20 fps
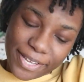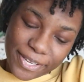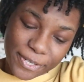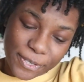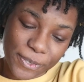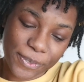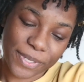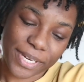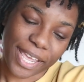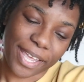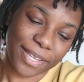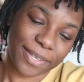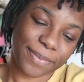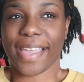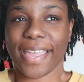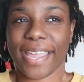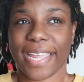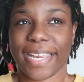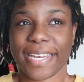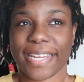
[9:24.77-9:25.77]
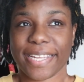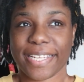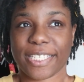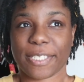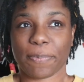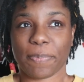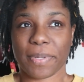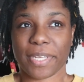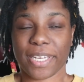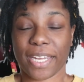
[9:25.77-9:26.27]
a new day and
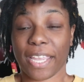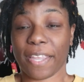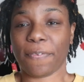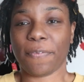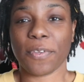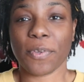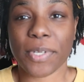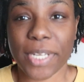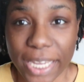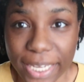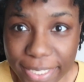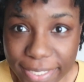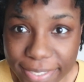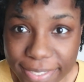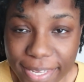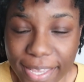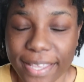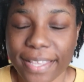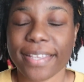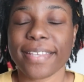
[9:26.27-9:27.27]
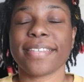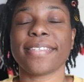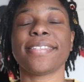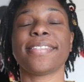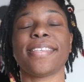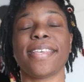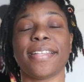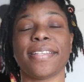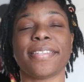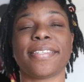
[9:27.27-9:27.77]
it's been a few days
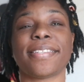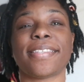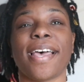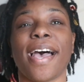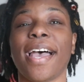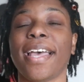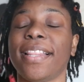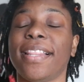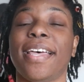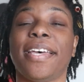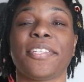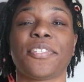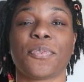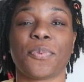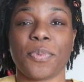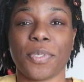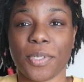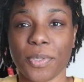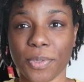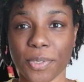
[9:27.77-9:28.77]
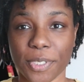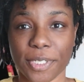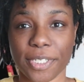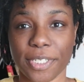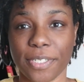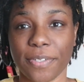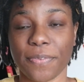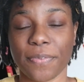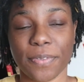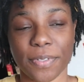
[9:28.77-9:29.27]
since I last
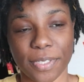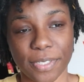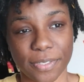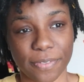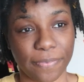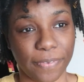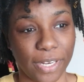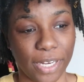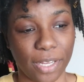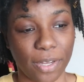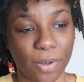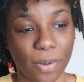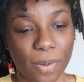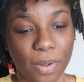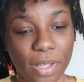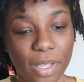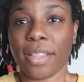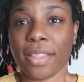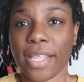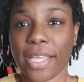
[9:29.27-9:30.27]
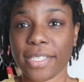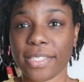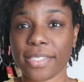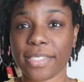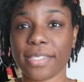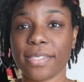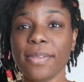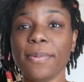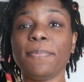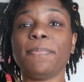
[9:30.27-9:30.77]
recorded for this video. Let
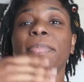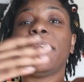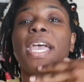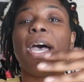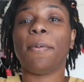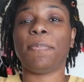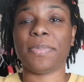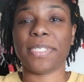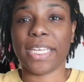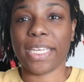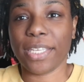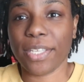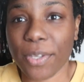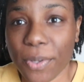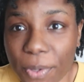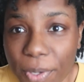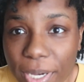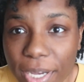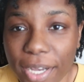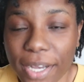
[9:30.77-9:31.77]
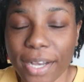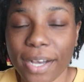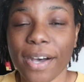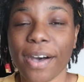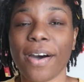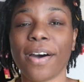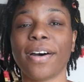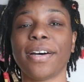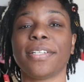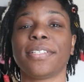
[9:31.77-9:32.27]
me update you
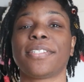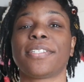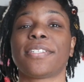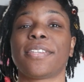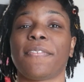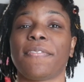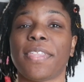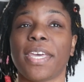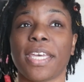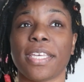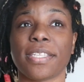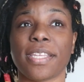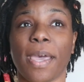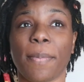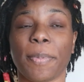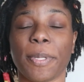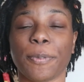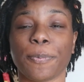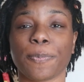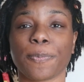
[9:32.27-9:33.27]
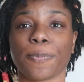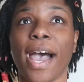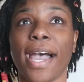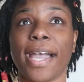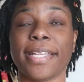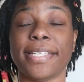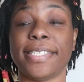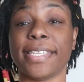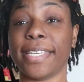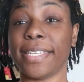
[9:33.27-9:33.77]
on stuff that has happened.
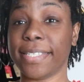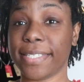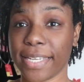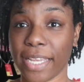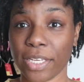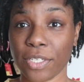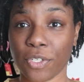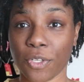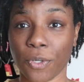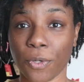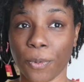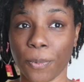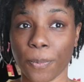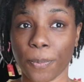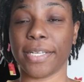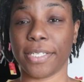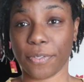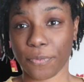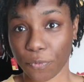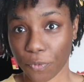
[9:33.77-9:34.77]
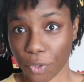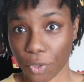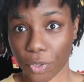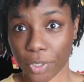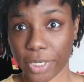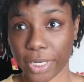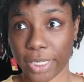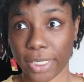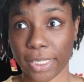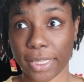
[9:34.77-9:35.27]
I did day 2. I didn't
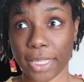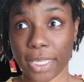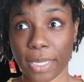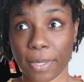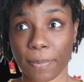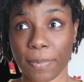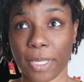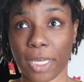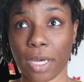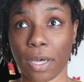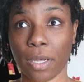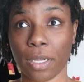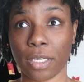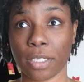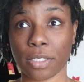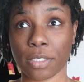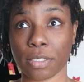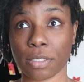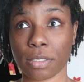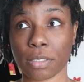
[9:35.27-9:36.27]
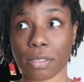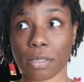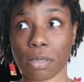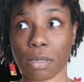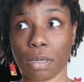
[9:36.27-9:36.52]
record anything because